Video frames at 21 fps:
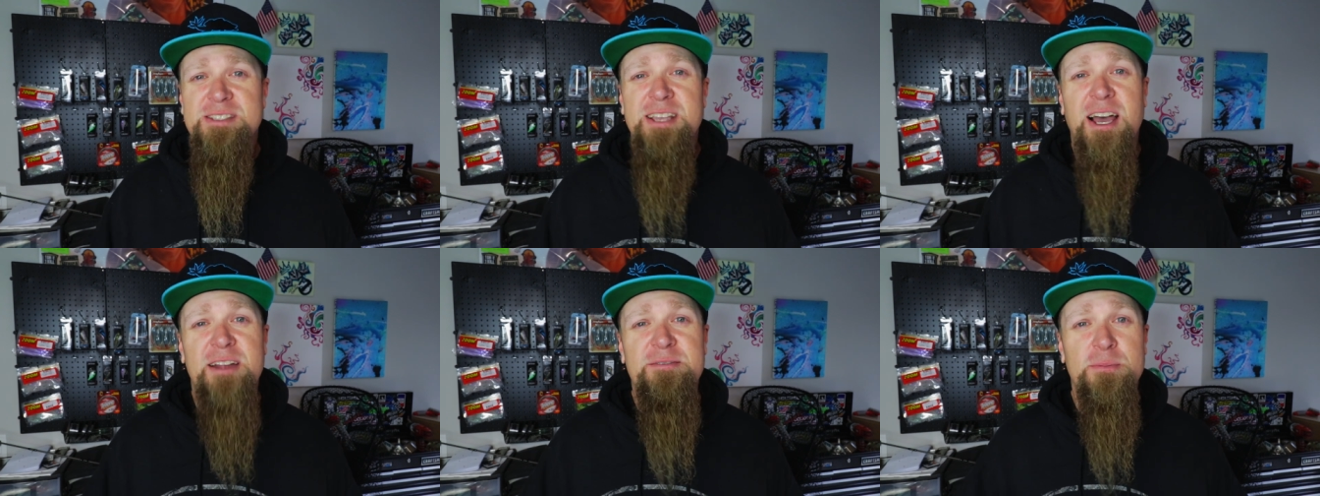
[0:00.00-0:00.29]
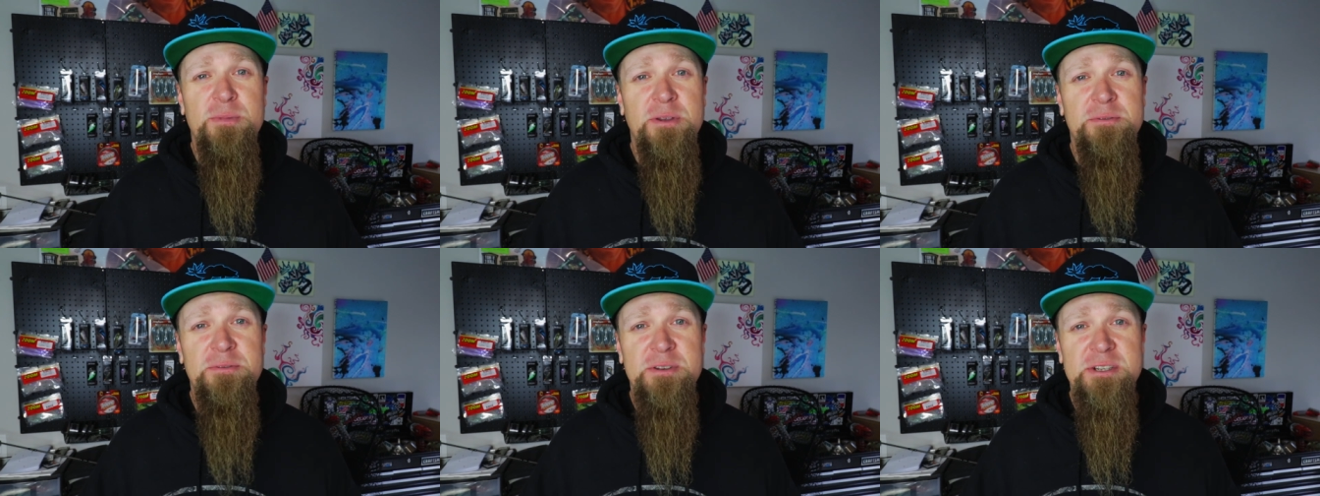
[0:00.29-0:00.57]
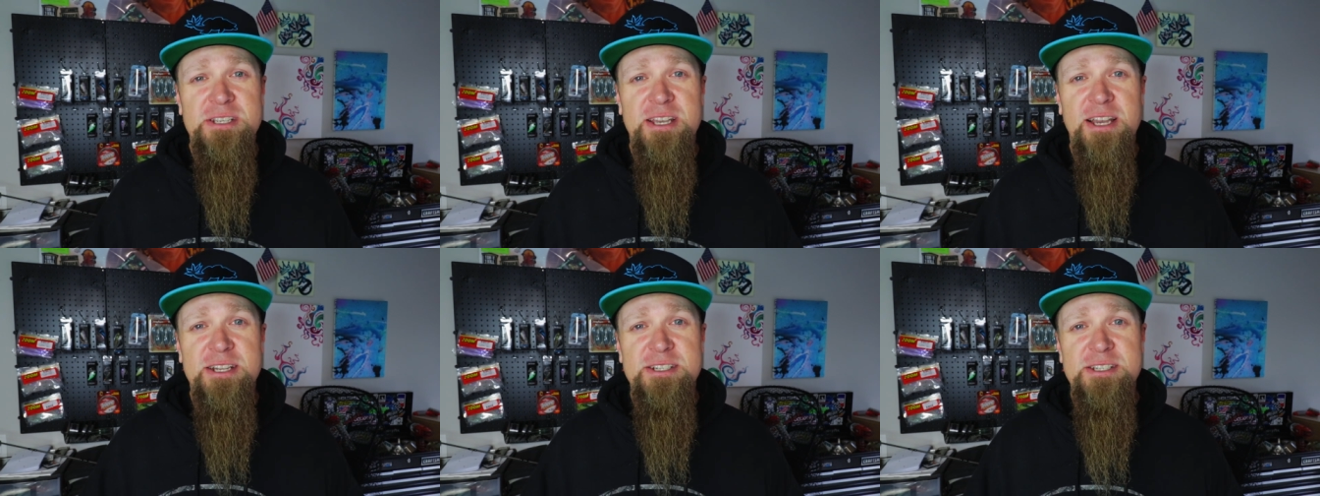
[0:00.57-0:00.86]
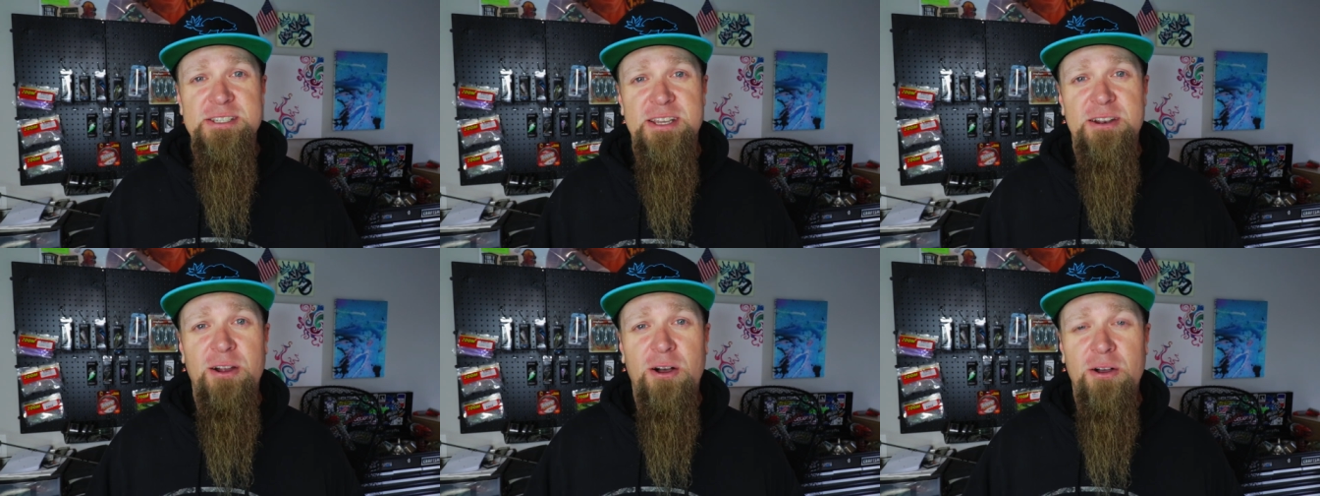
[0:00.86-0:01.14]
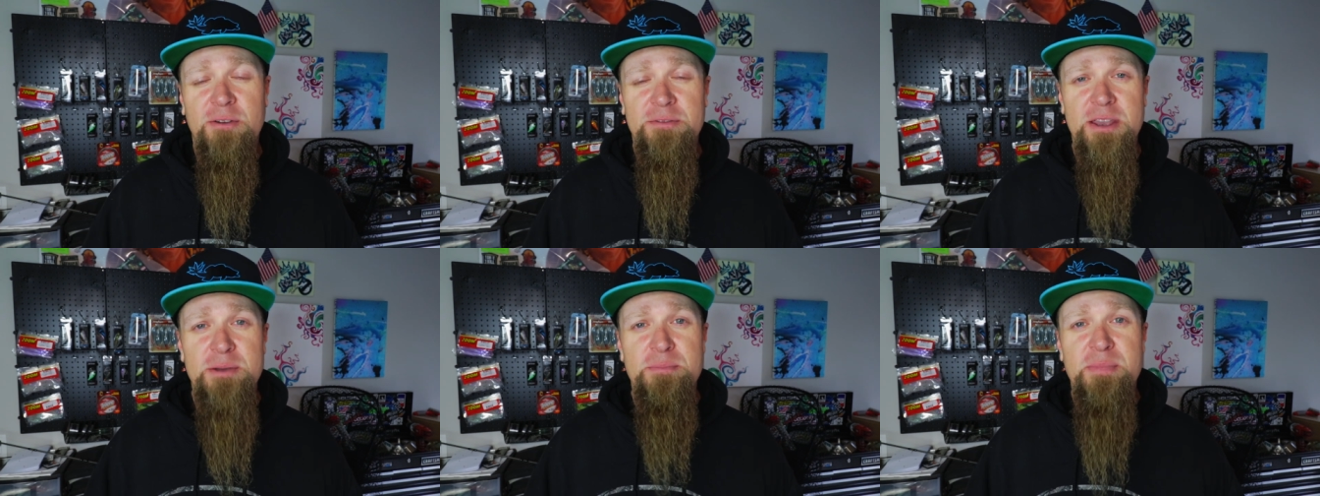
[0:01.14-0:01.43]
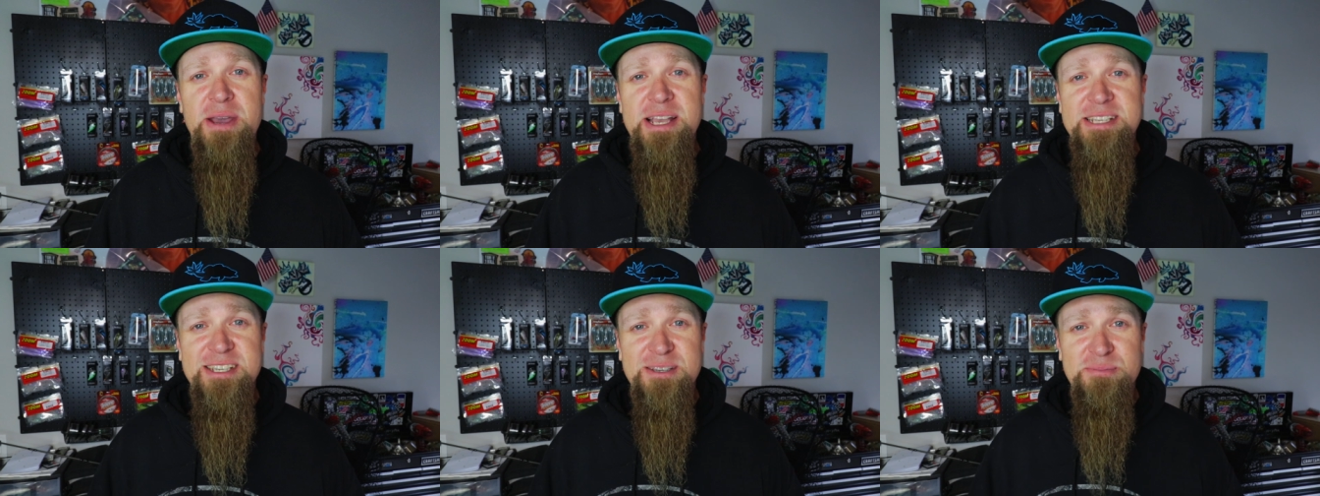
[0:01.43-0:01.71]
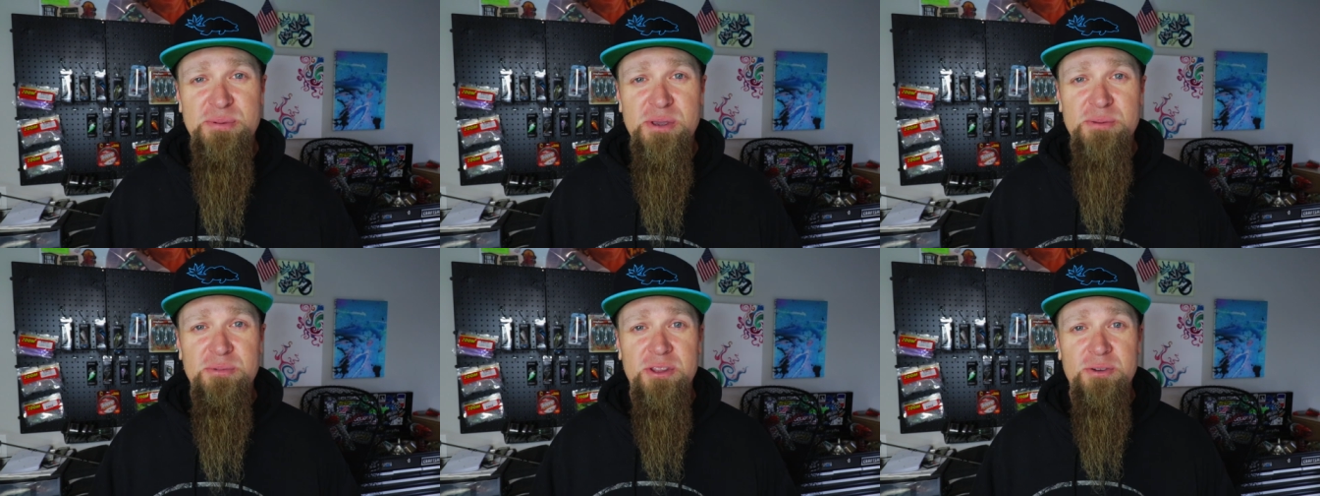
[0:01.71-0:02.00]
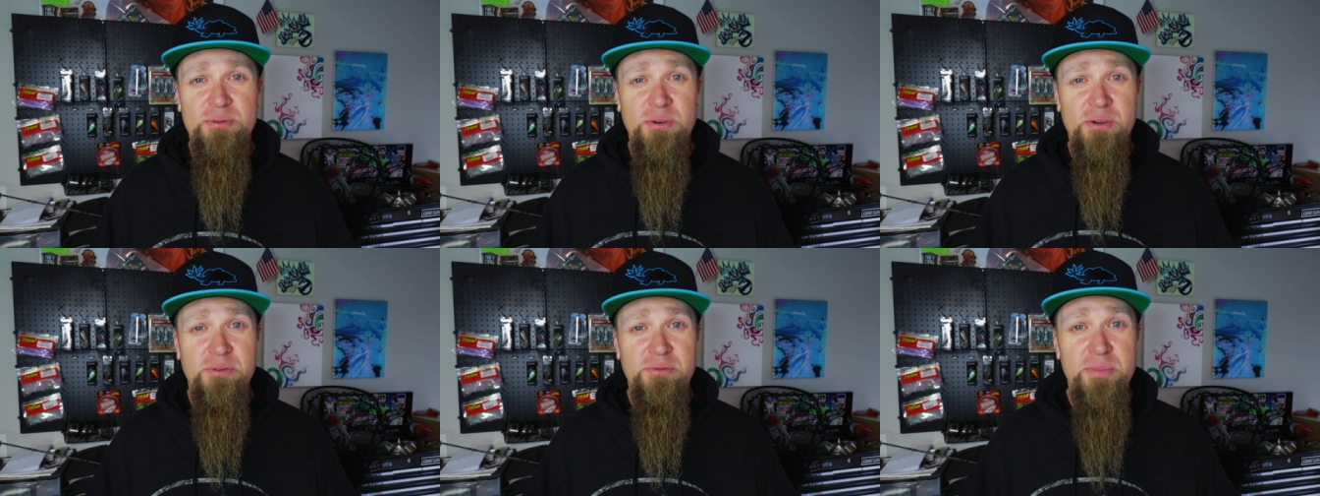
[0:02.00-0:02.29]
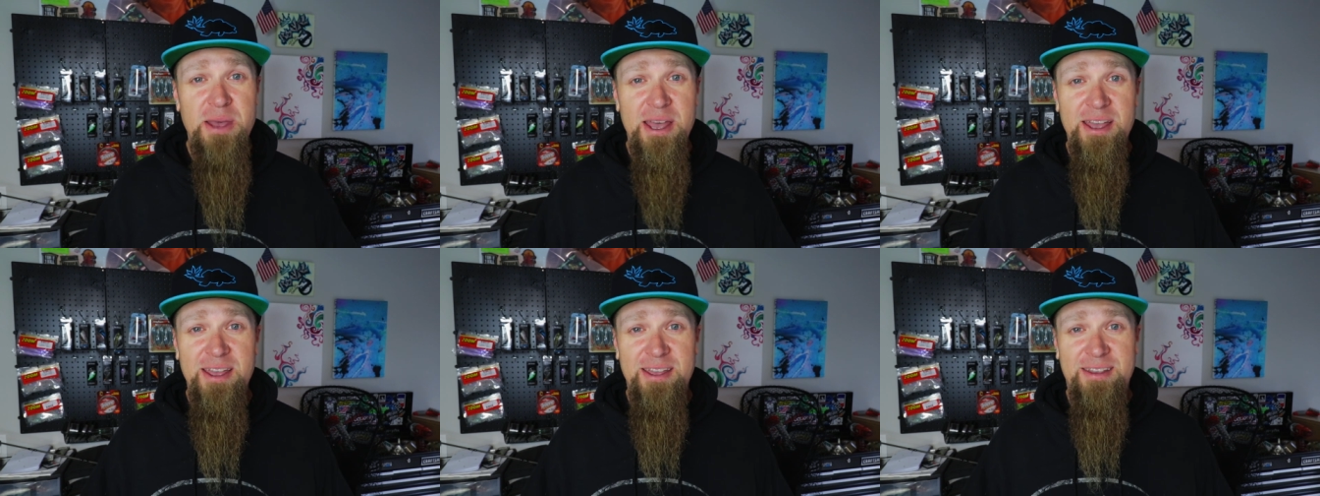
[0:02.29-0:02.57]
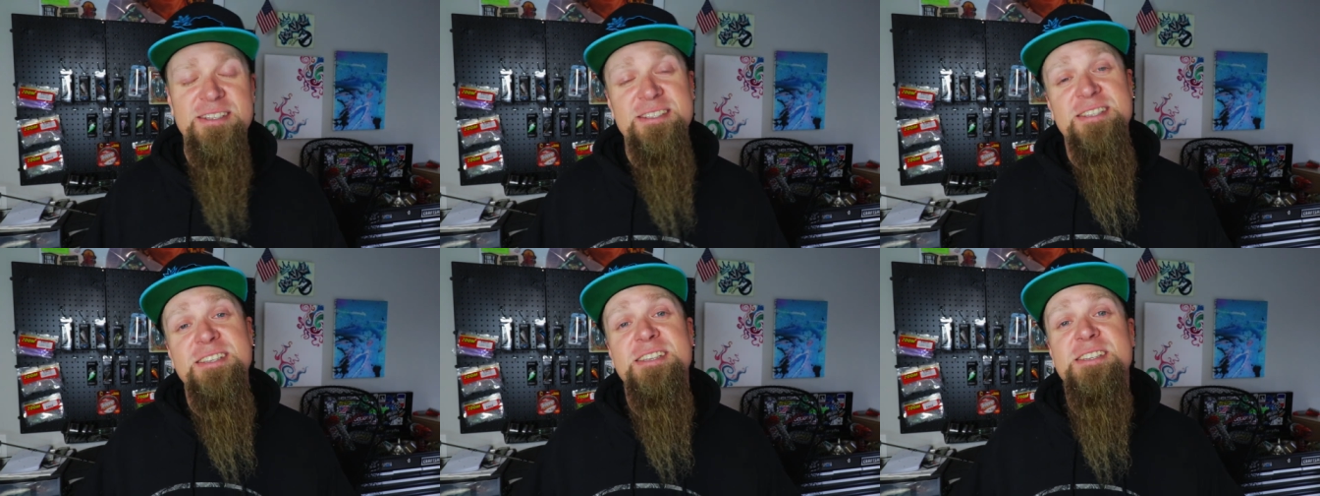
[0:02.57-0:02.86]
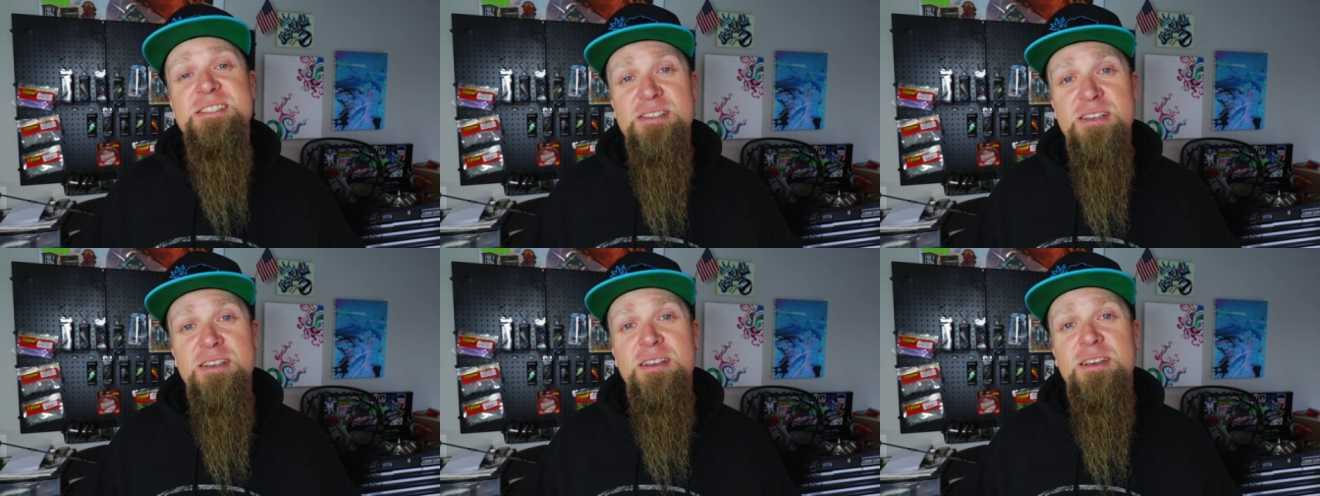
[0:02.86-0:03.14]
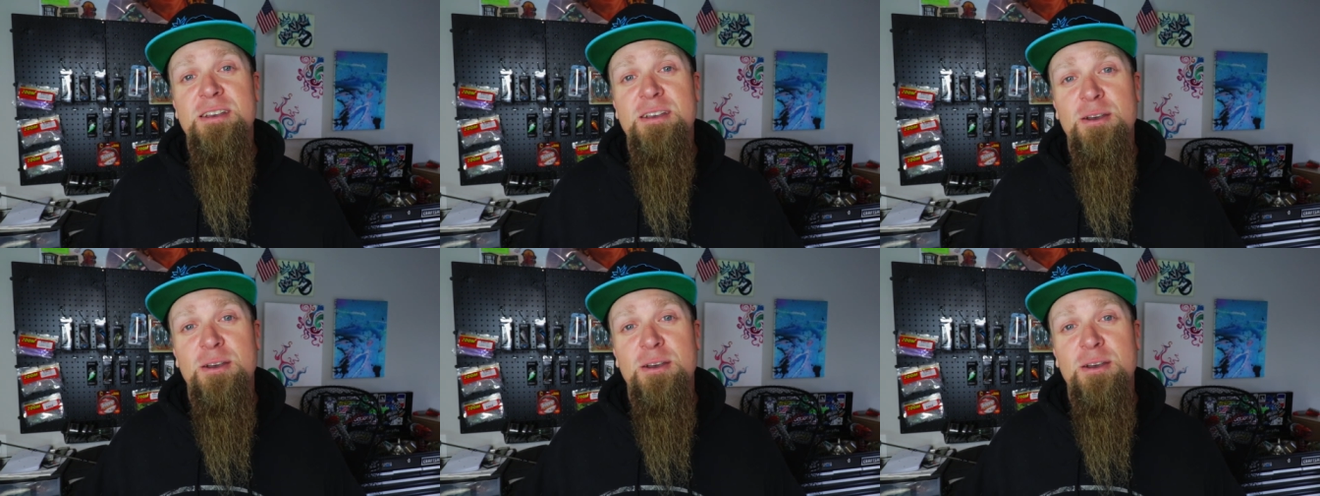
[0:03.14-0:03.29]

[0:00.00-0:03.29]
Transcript: Aside from the fish catches and all of the amazing people that we've met, this is